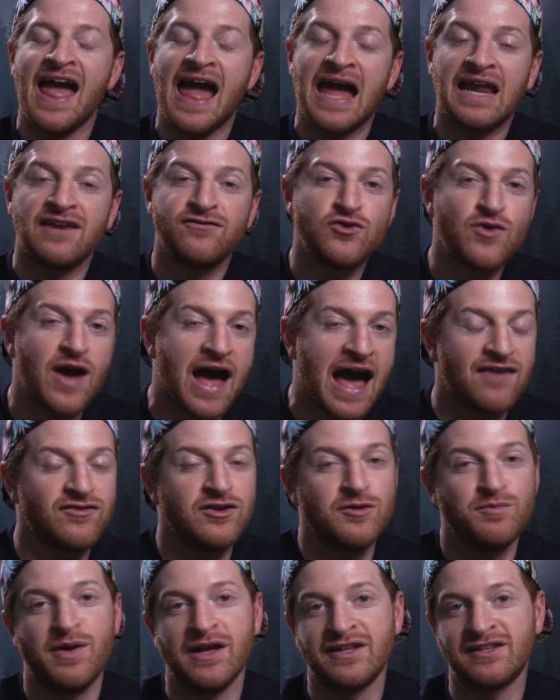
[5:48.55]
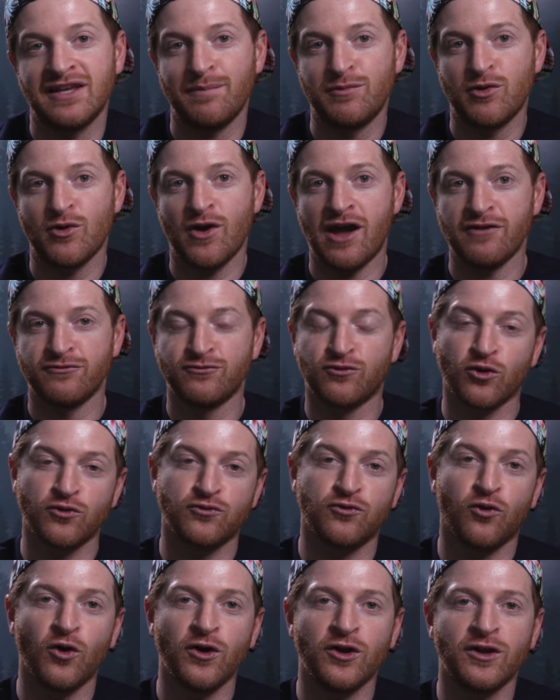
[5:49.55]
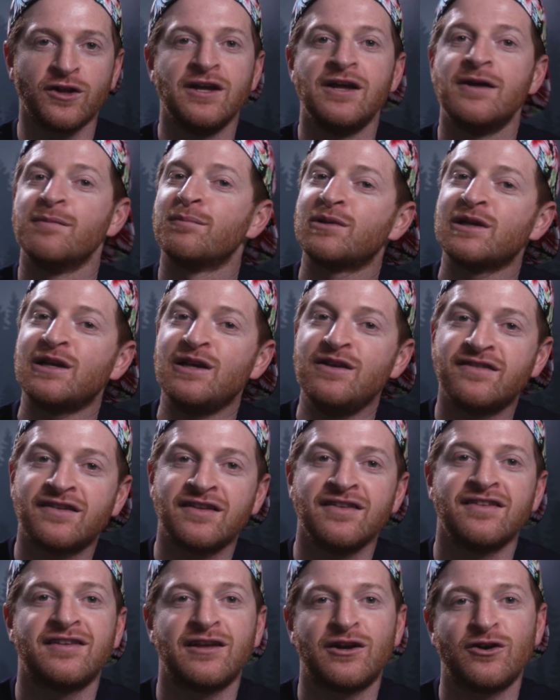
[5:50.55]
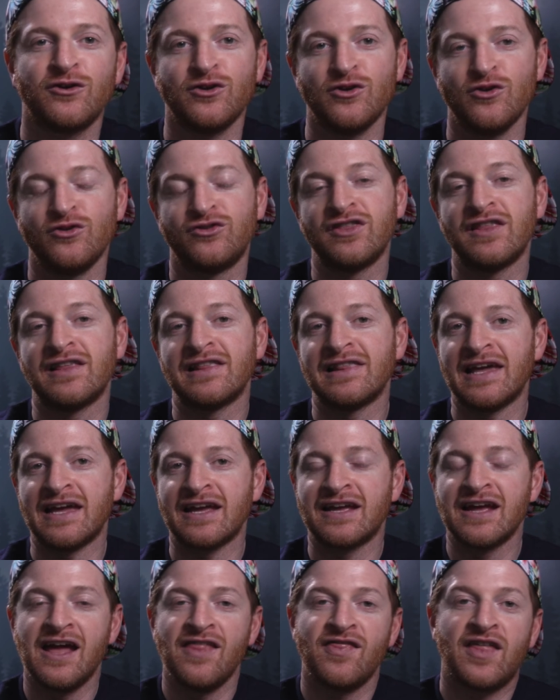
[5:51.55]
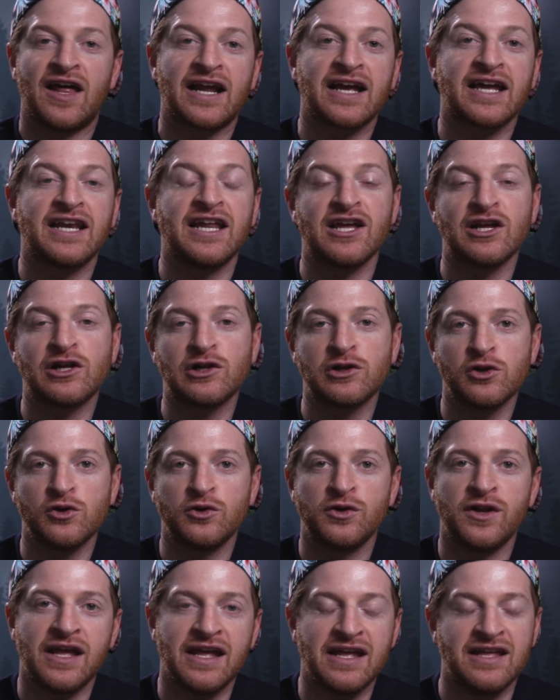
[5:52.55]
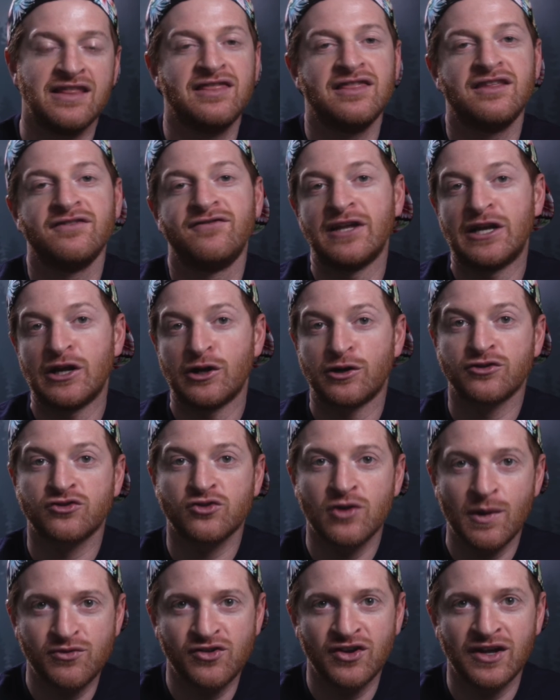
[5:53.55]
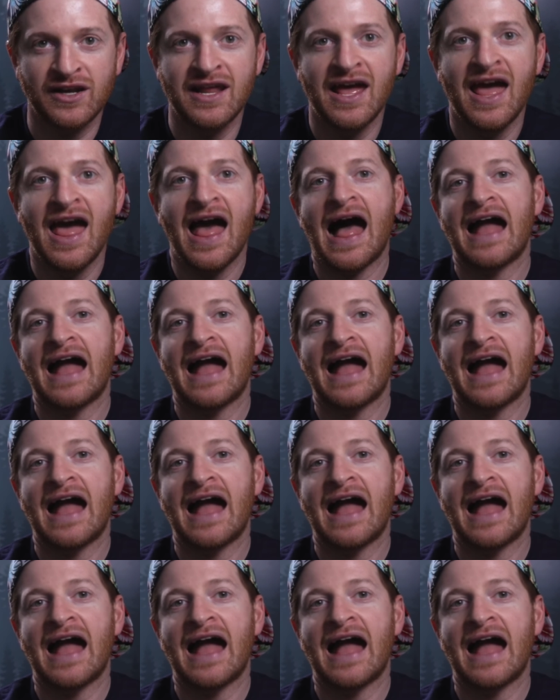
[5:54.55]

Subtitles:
And if you haven't picked up your F4 foil, please consider using the link that I'm going to include in the video description.